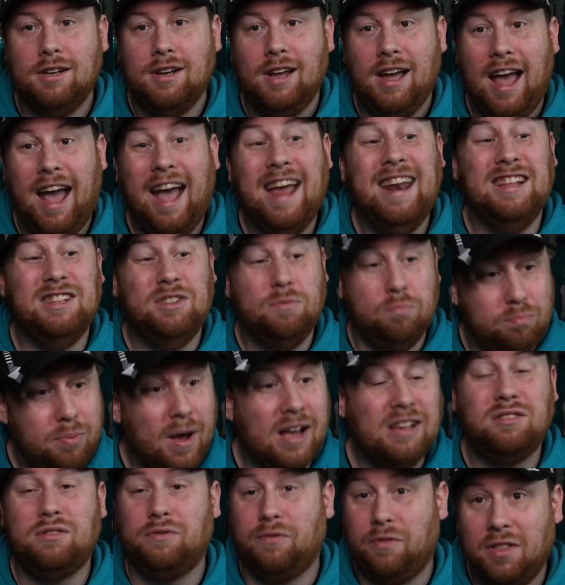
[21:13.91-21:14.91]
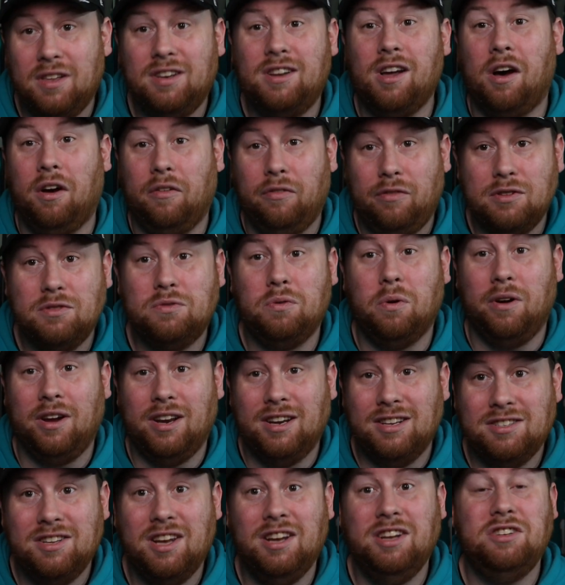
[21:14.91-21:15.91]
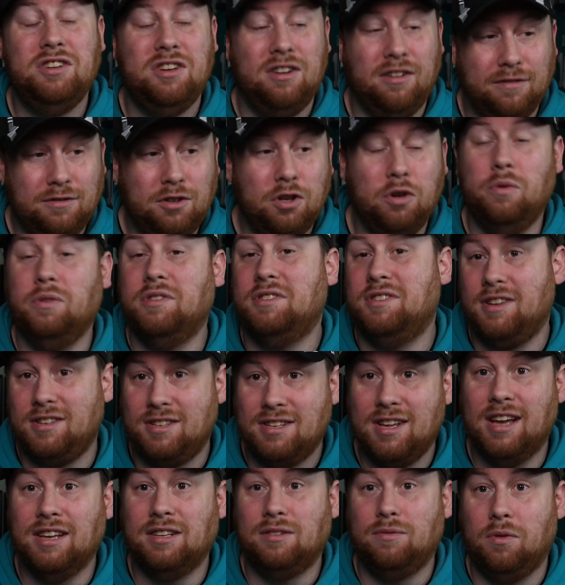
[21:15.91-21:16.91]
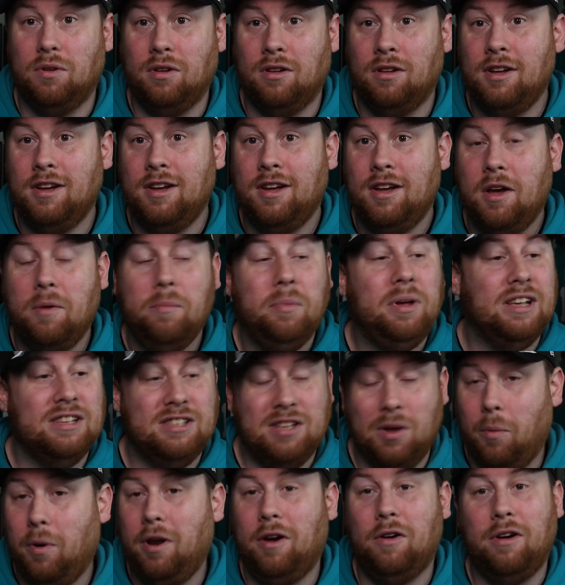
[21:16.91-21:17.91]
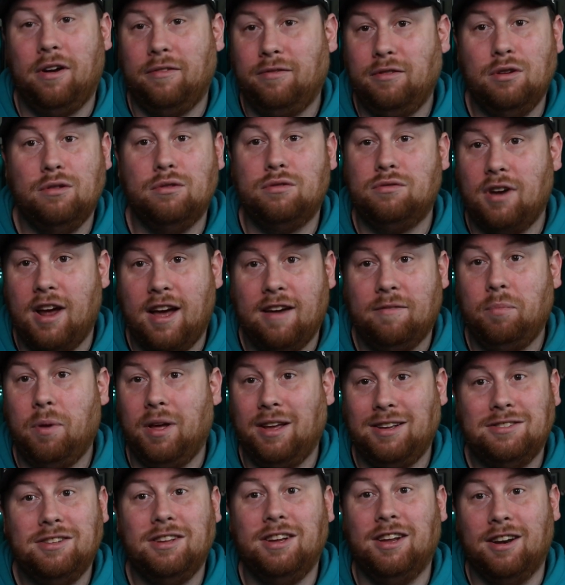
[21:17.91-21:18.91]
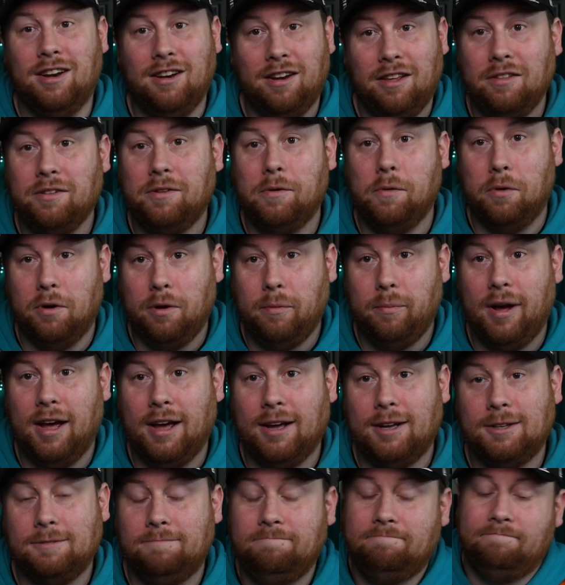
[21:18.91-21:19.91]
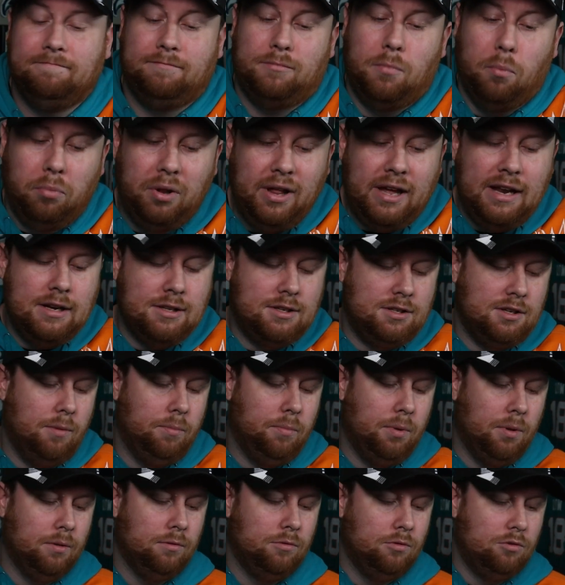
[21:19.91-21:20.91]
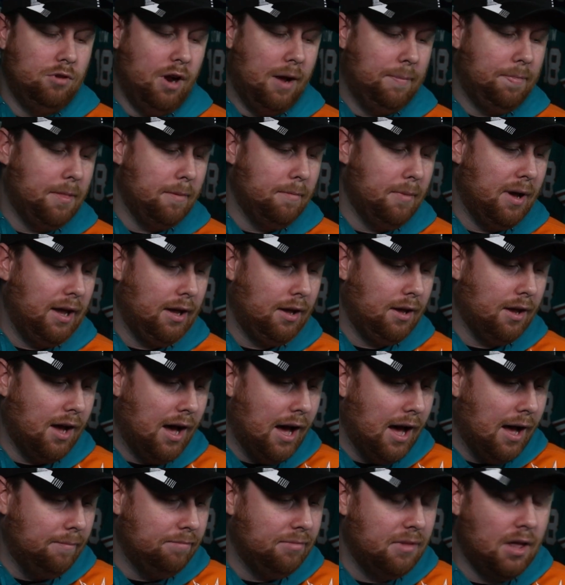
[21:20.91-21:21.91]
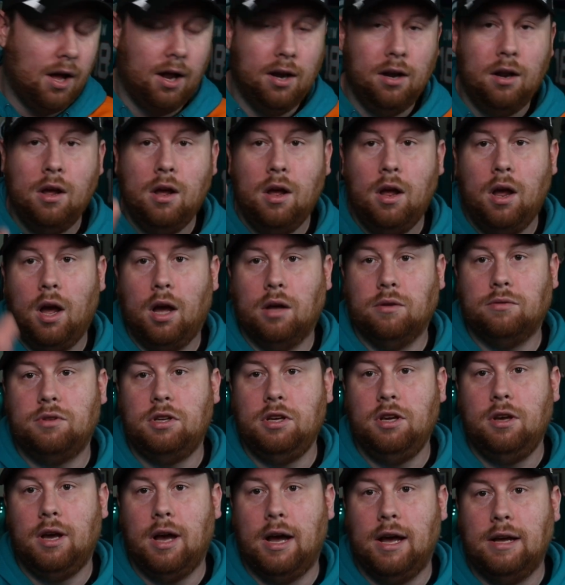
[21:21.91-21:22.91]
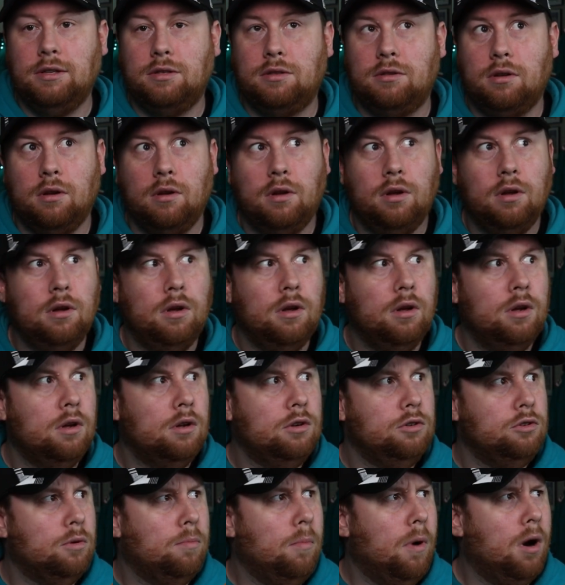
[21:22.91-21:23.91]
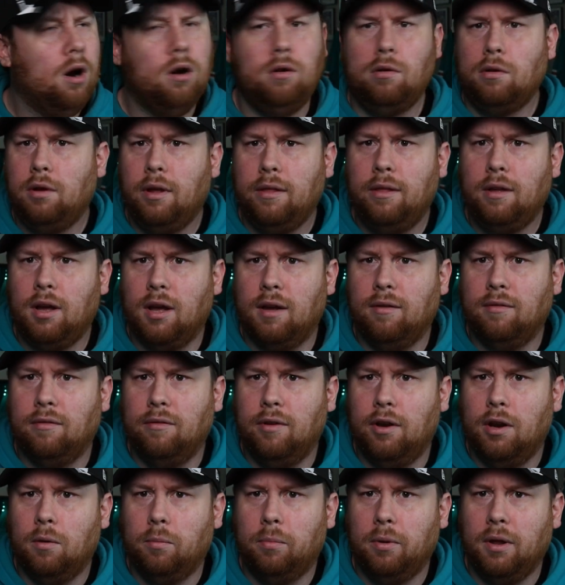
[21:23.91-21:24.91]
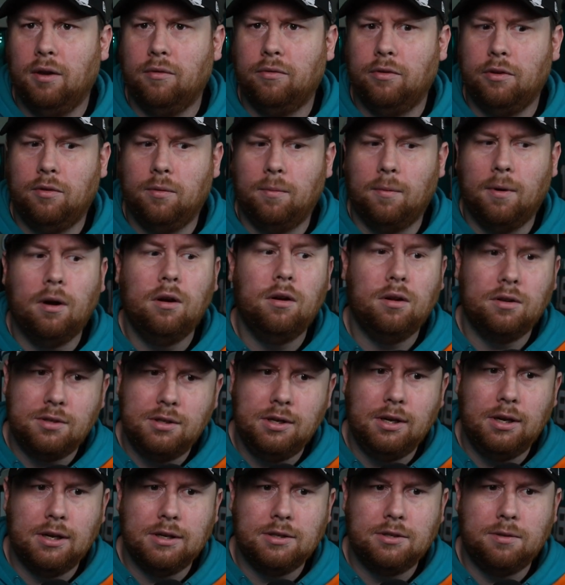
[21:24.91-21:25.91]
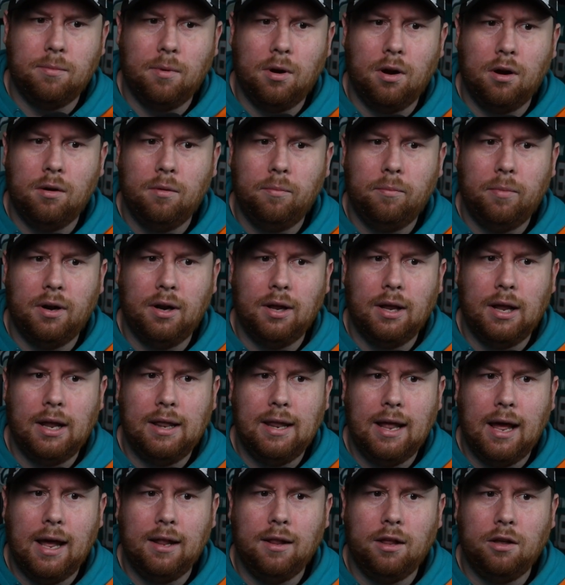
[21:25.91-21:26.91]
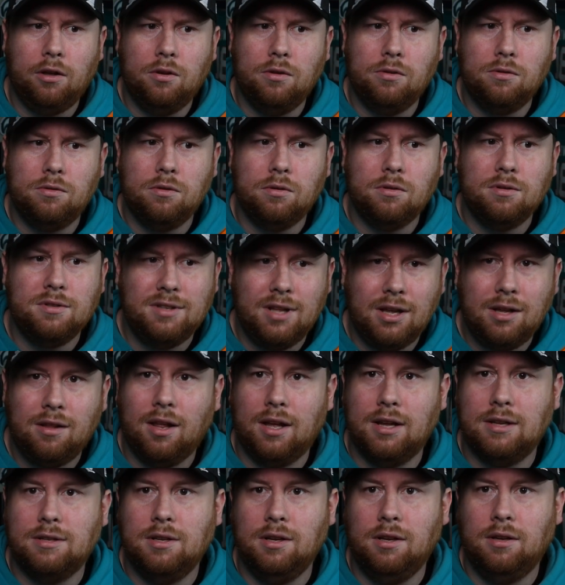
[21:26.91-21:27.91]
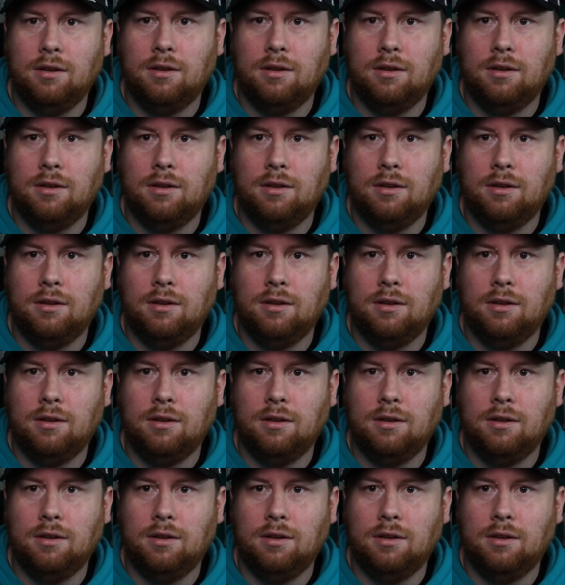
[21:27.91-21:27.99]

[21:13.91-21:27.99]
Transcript: And it's best for the Dolphins organization if Tua is successful, because then we don't have to use draft picks to get another quarterback. Plain and simple. Drop the mic. I'm done. I'll see you guys tomorrow. I think I have a video planned for tomorrow. I'll see you guys tomorrow. But other than that, like usual, stay classy.